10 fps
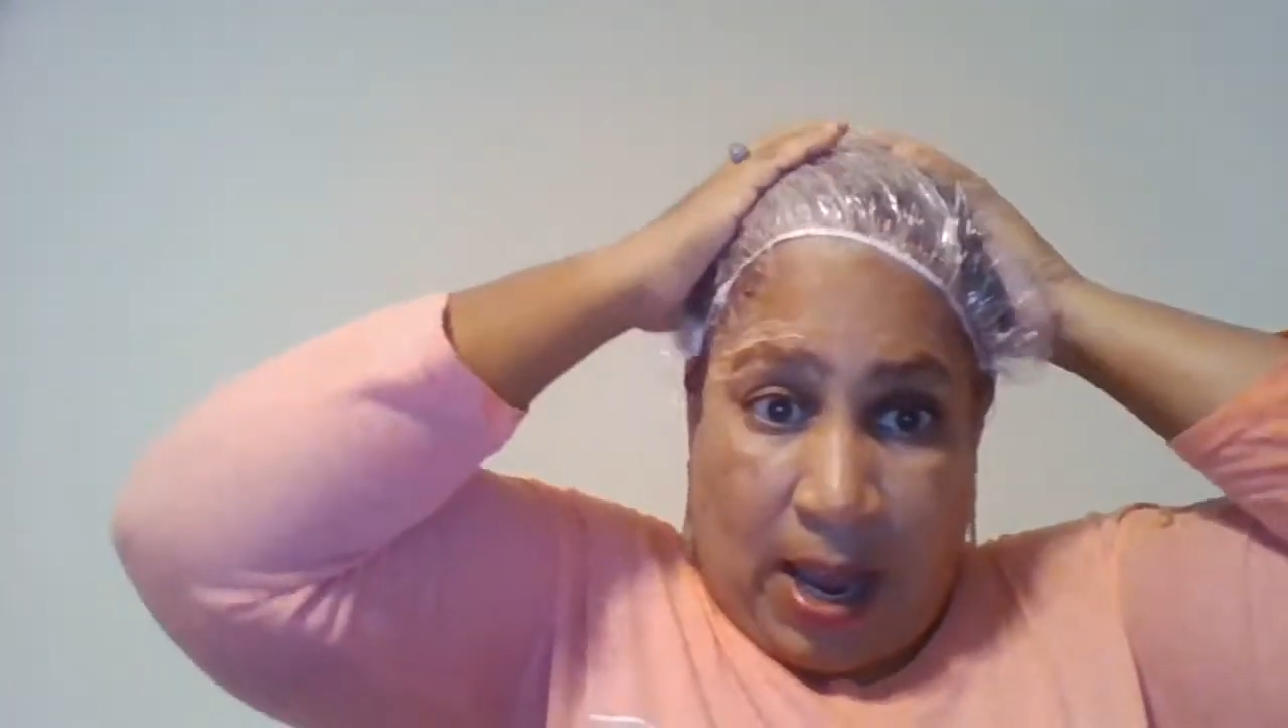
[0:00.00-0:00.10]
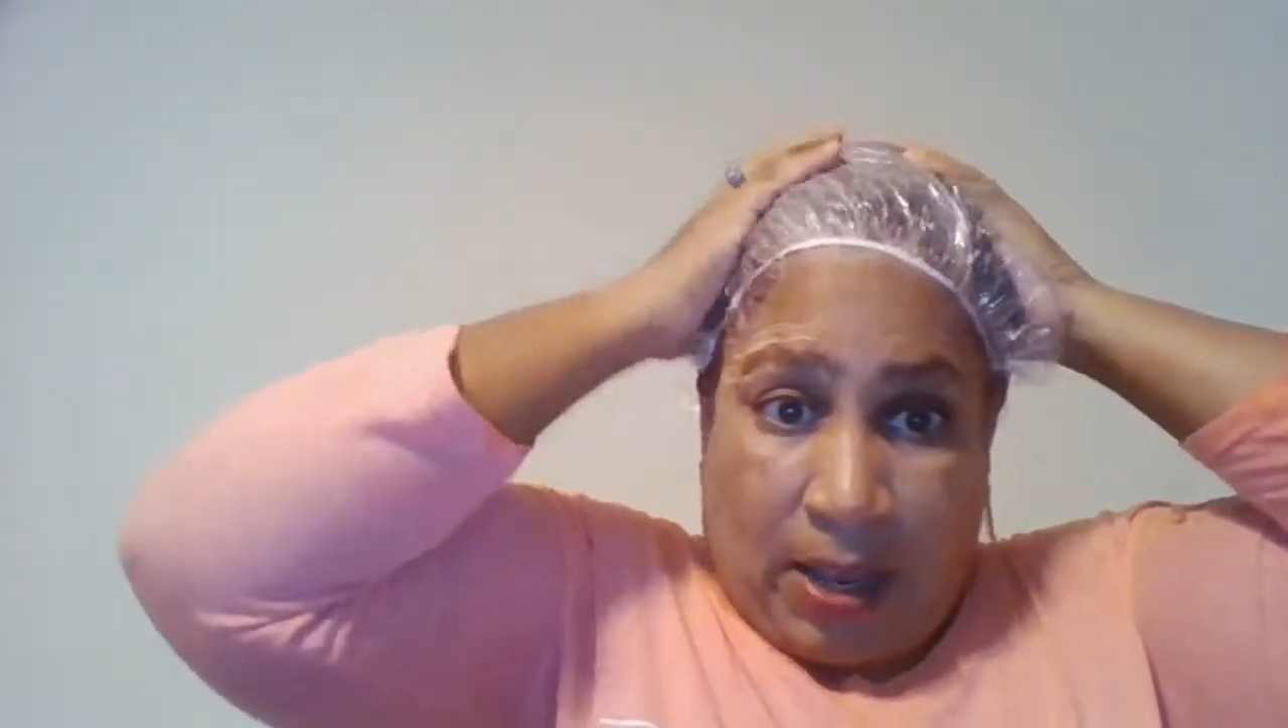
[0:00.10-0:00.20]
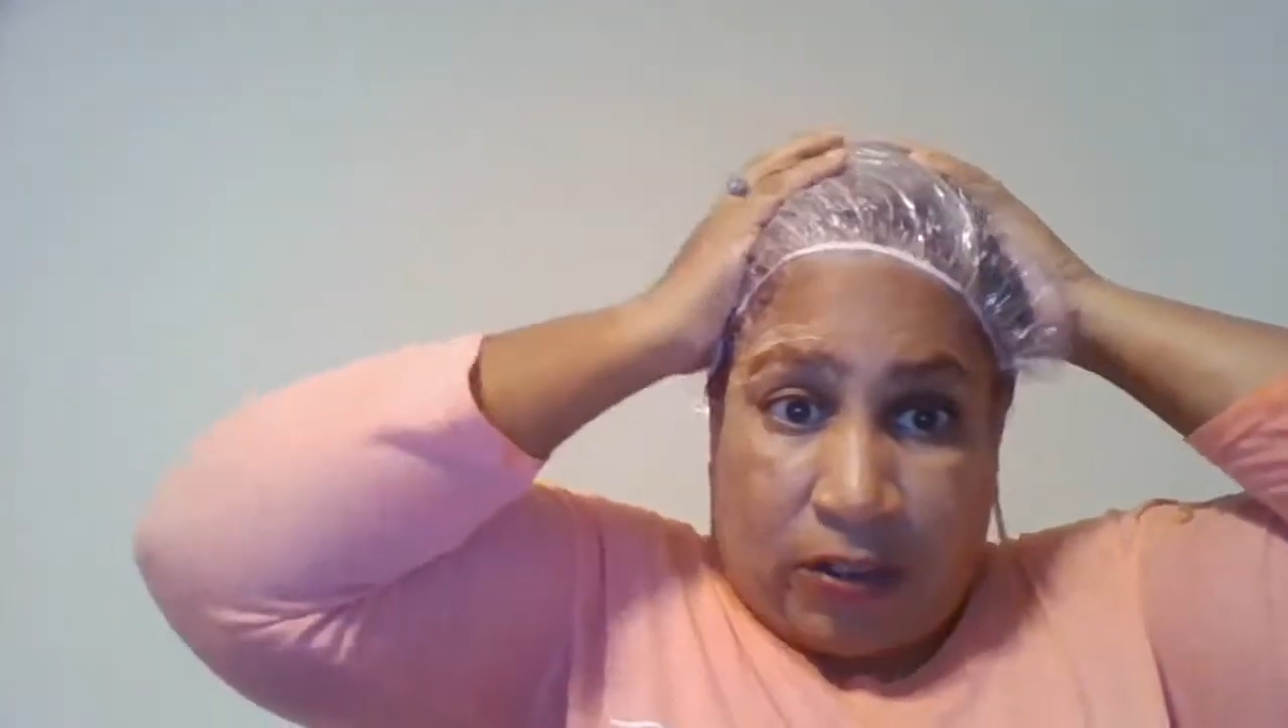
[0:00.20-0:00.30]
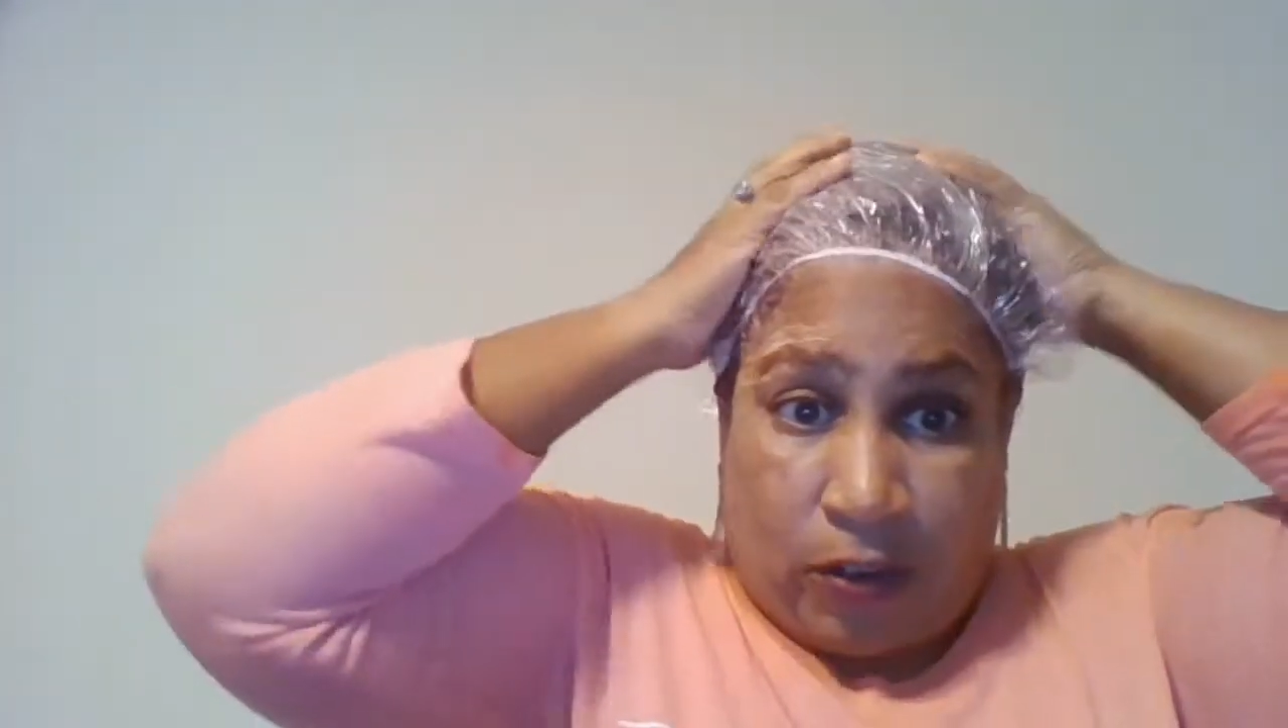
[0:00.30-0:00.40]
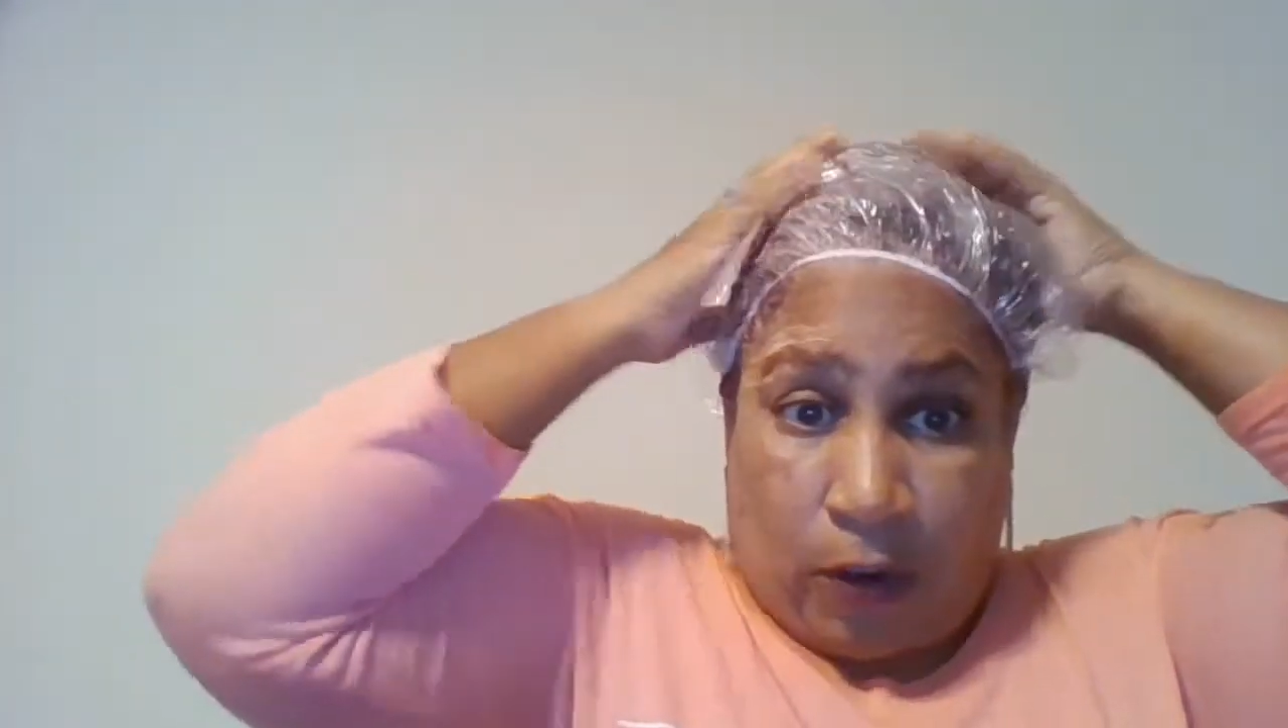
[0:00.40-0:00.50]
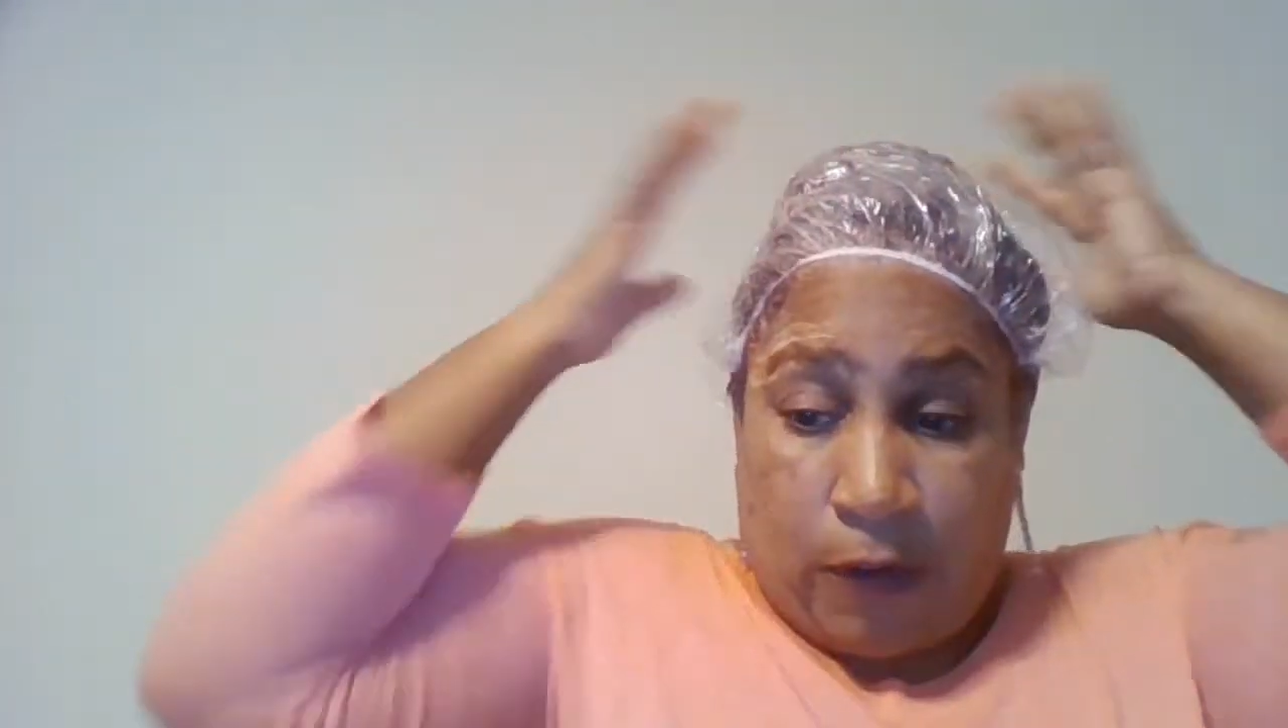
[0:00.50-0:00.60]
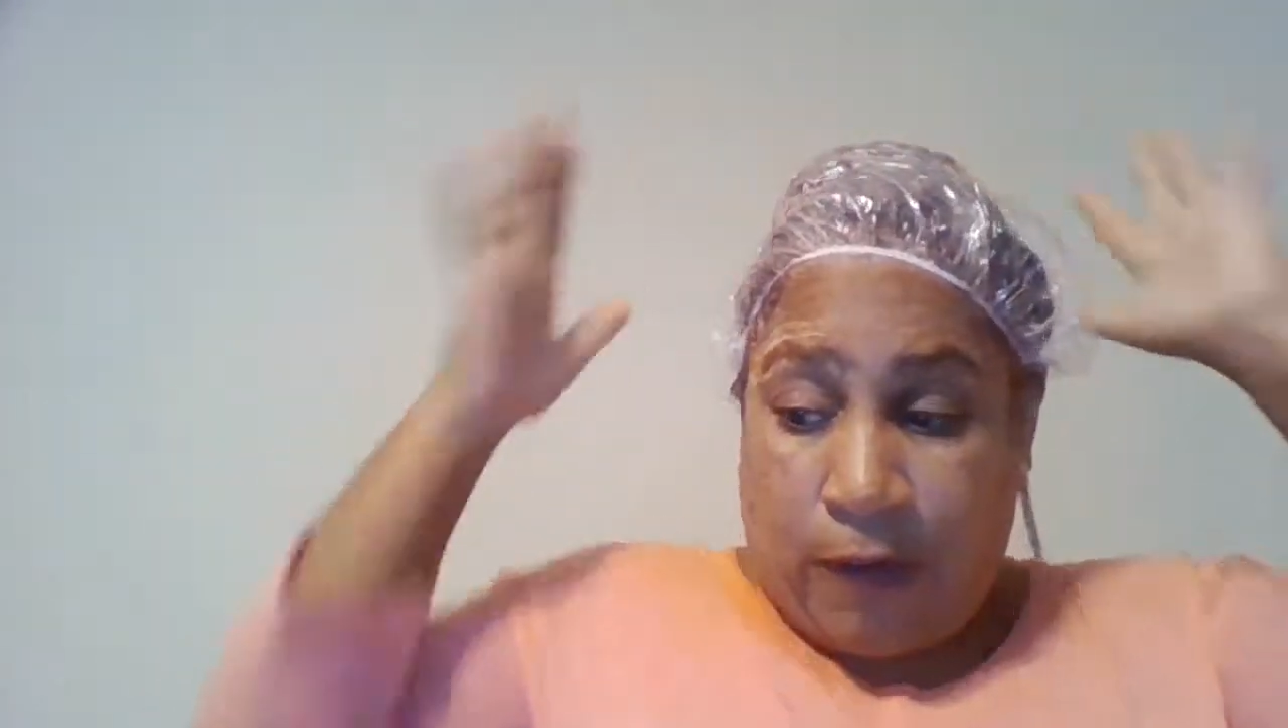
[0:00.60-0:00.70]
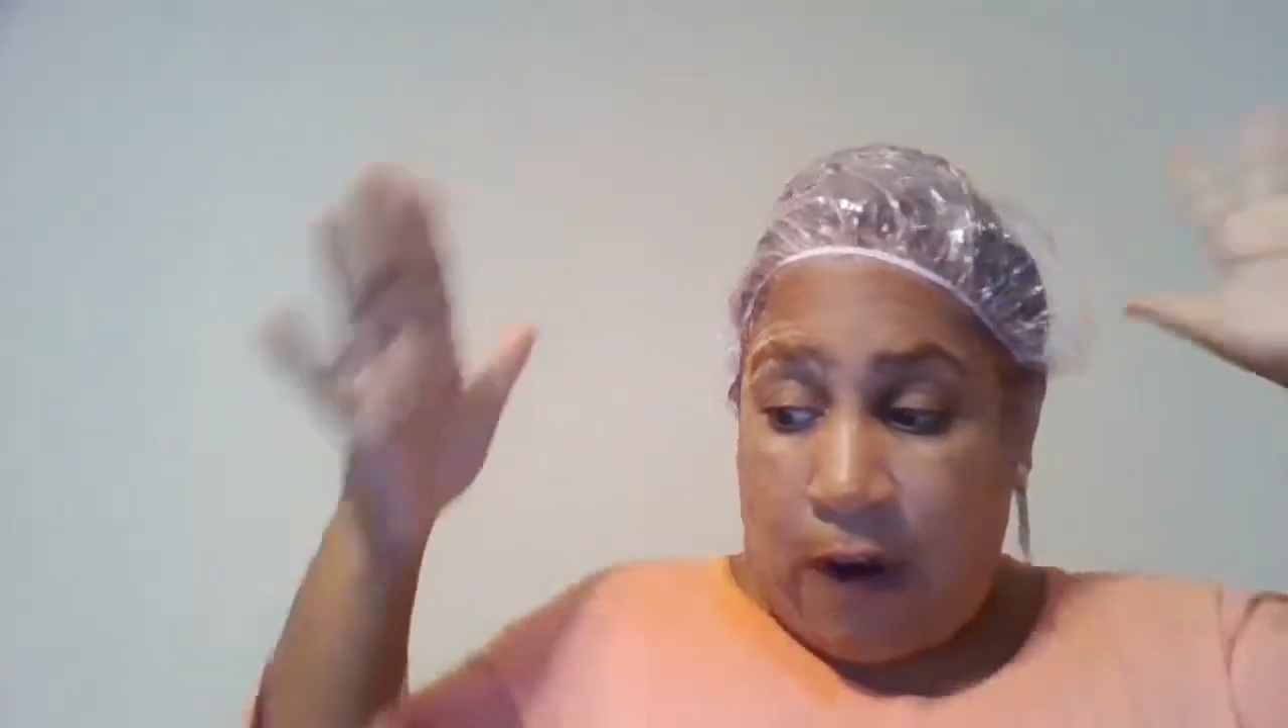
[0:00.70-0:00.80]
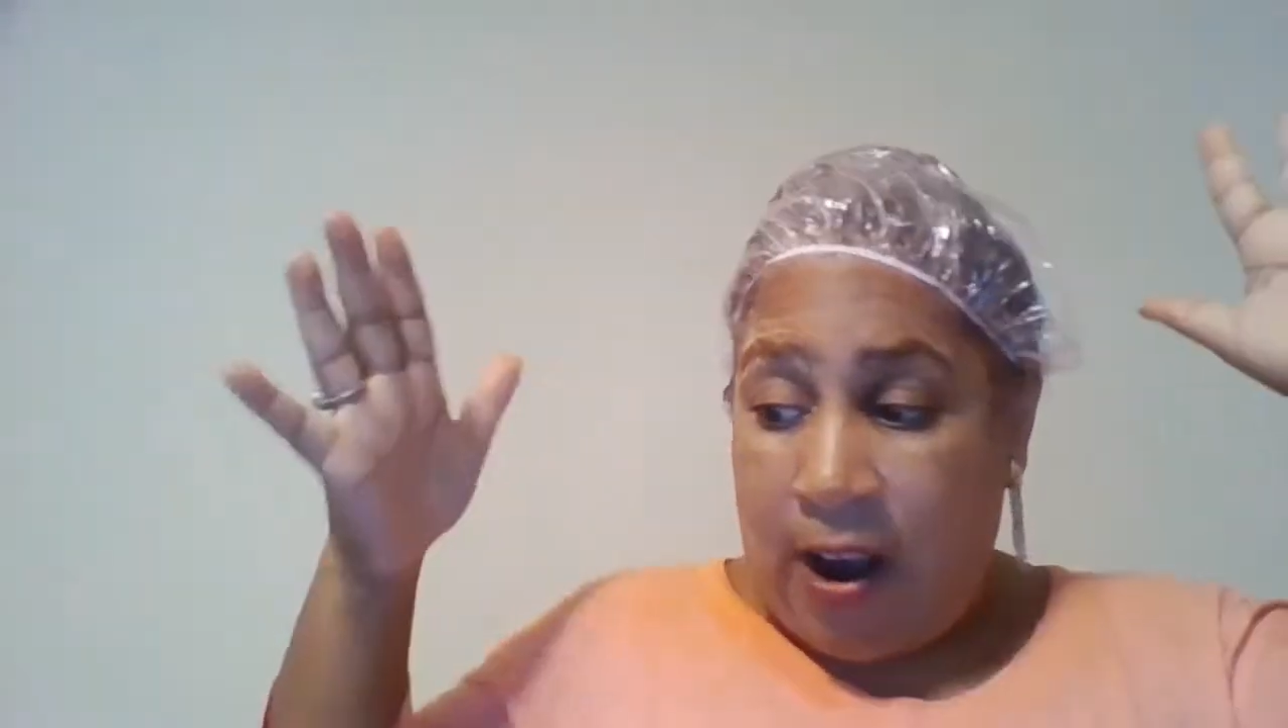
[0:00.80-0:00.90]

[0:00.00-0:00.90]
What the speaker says: So far